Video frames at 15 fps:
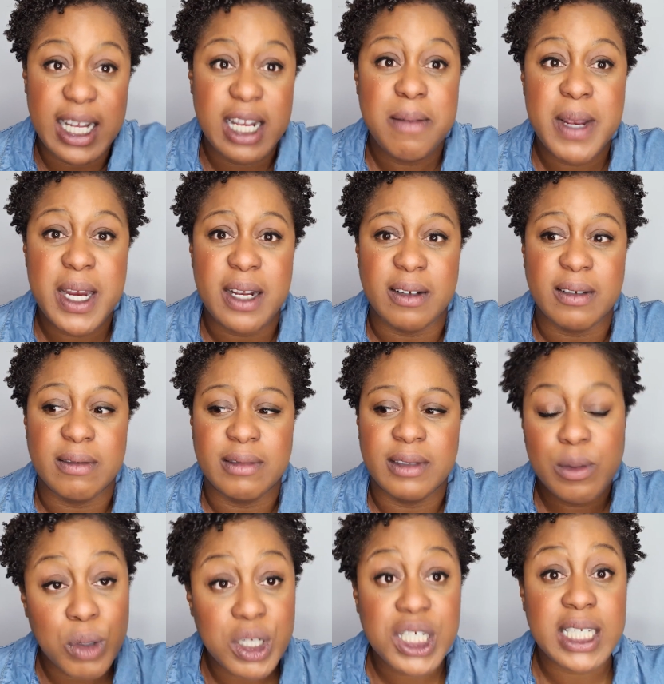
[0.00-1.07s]
in the middle,
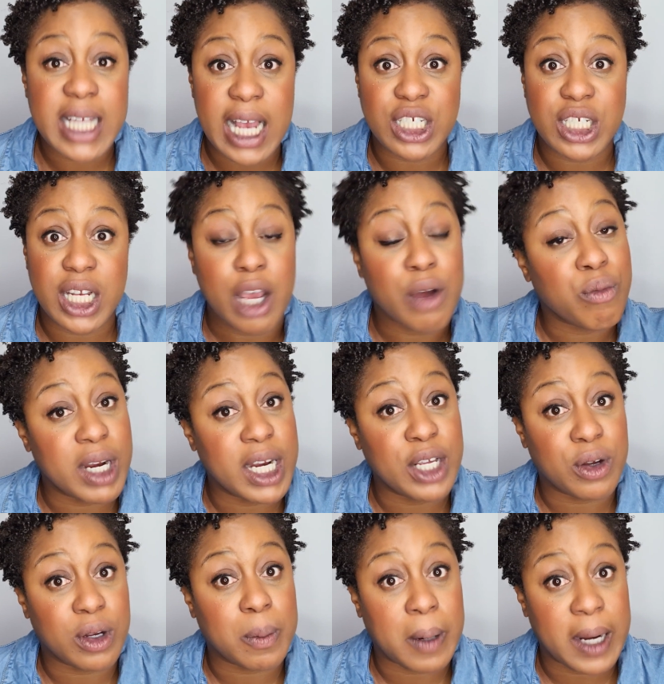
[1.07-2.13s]
which is actually a really
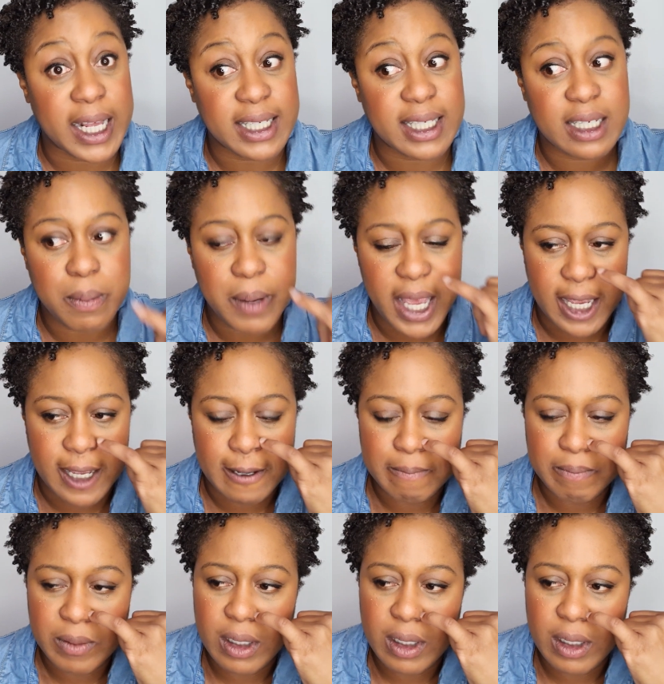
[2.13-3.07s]
good place to be.